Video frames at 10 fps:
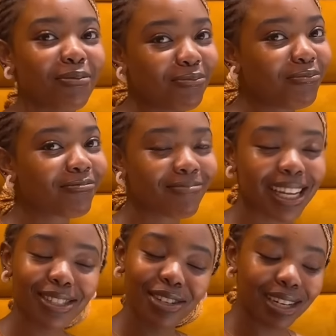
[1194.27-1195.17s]
Yeah, 2 out
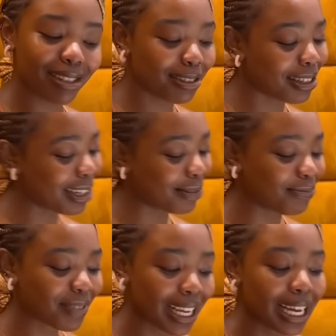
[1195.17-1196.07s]
of 3. That's
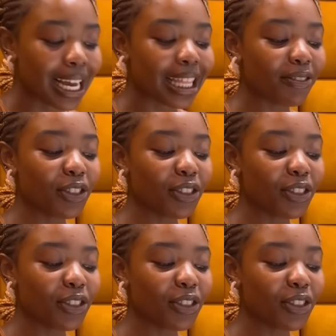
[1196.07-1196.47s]
so. That's